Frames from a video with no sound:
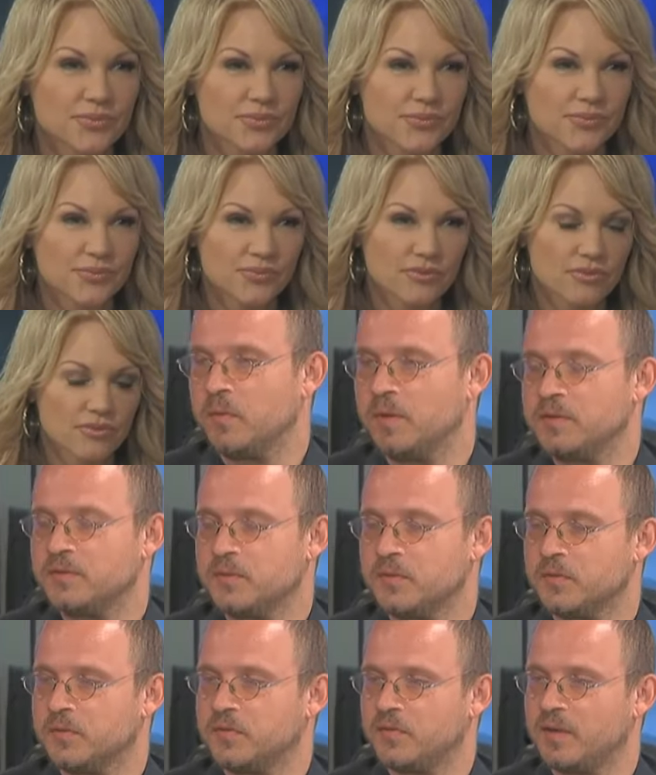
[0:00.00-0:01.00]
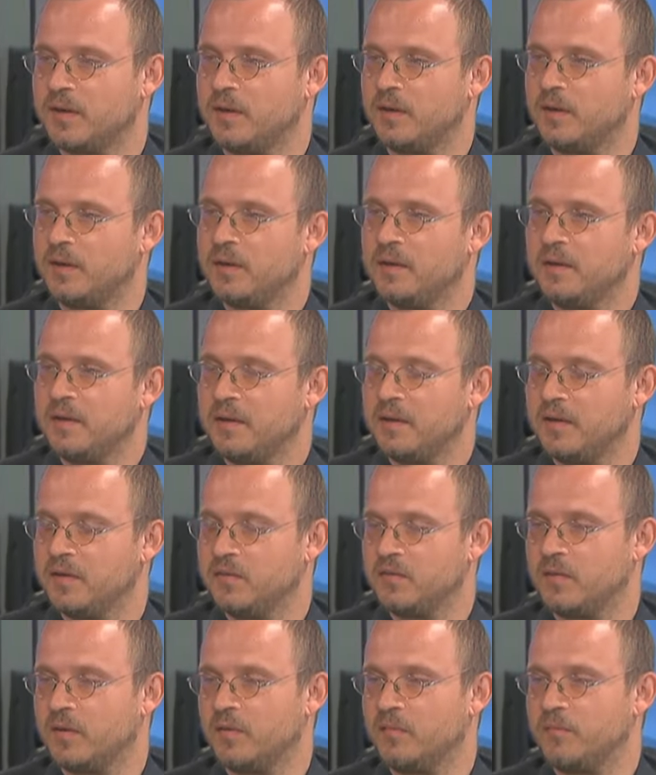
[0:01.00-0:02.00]
Well, the Regional Center
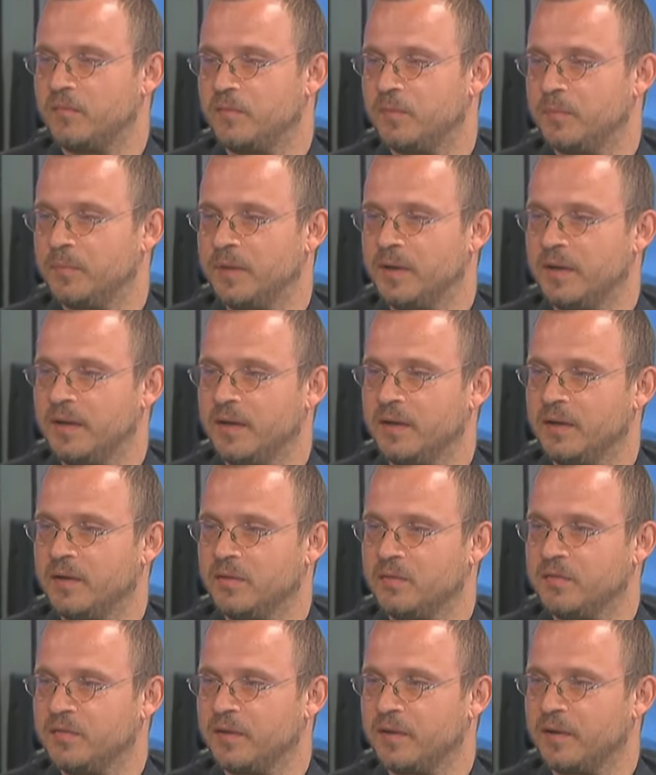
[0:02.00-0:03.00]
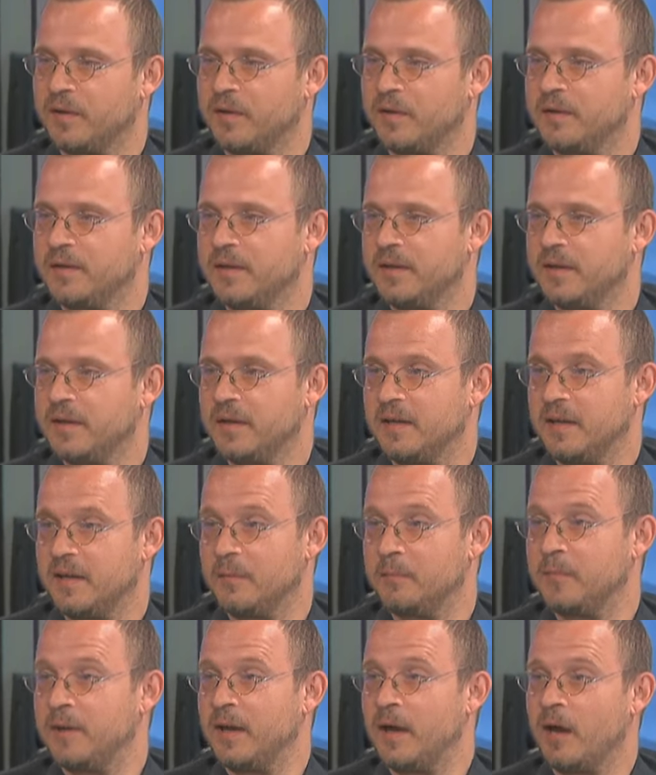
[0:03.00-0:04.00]
has done for me is
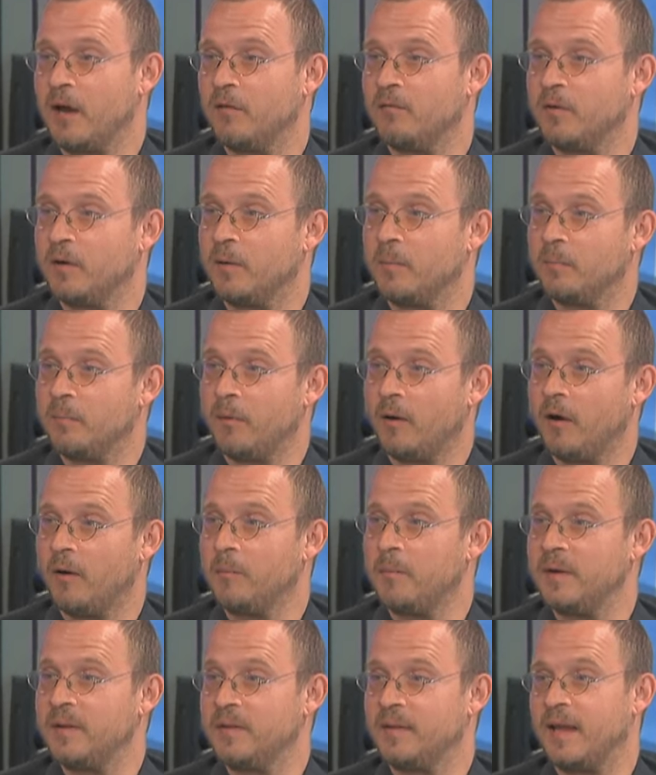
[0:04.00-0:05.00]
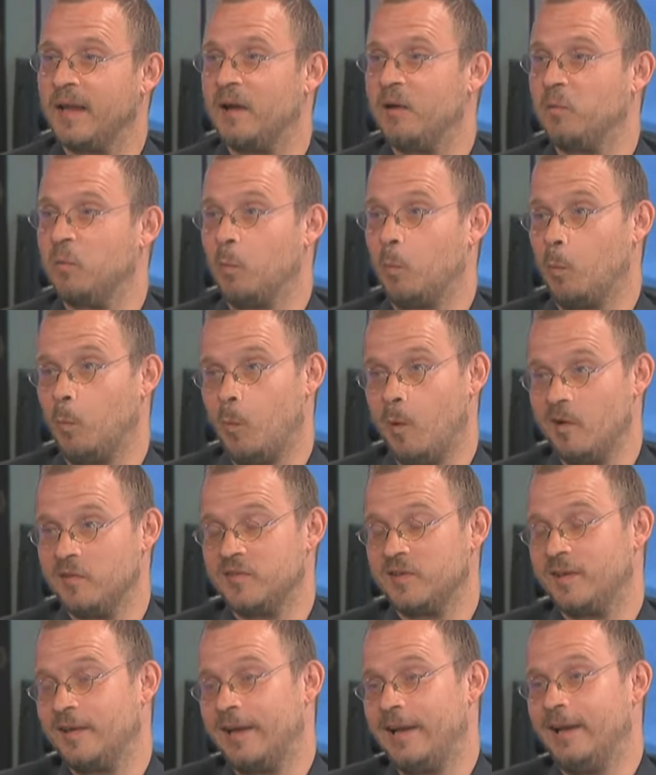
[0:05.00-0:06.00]
get me out of an apartment that
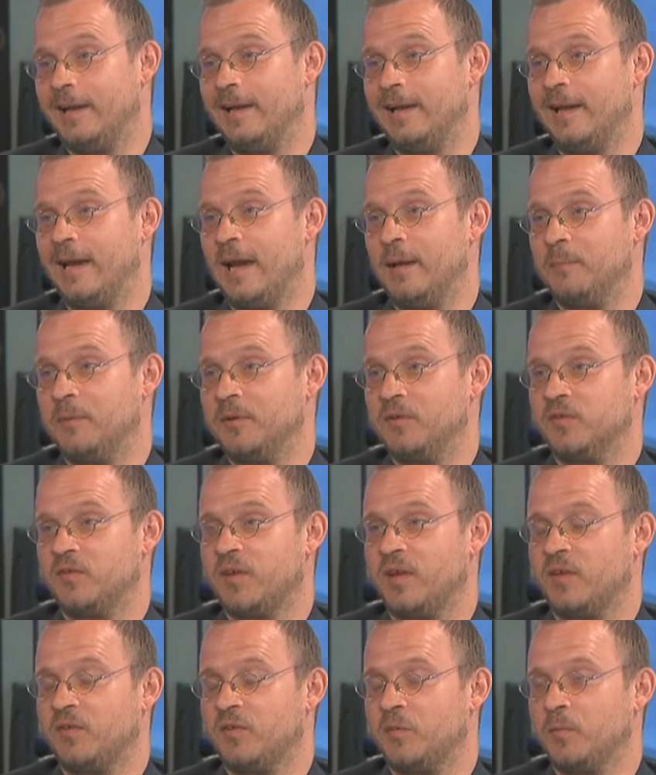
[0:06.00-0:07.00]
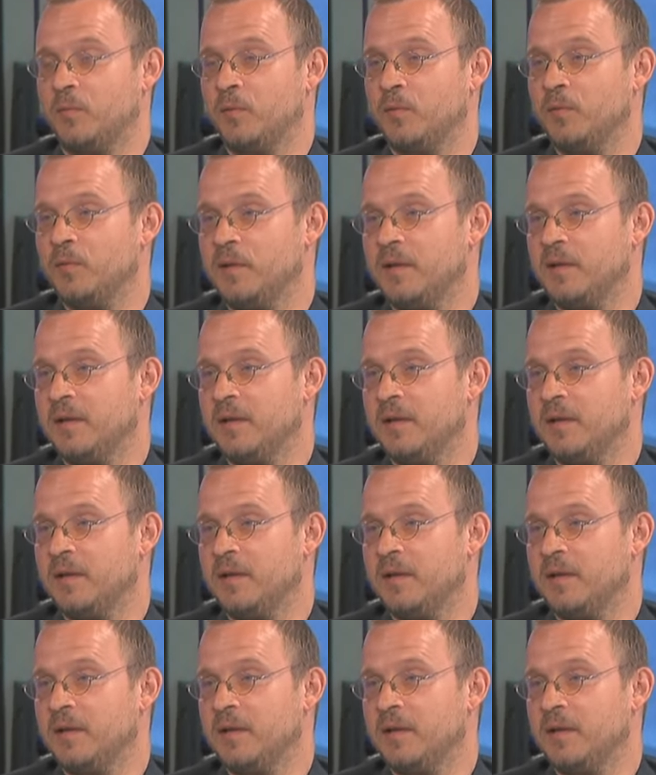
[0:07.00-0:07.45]
wasn't handicap accessible,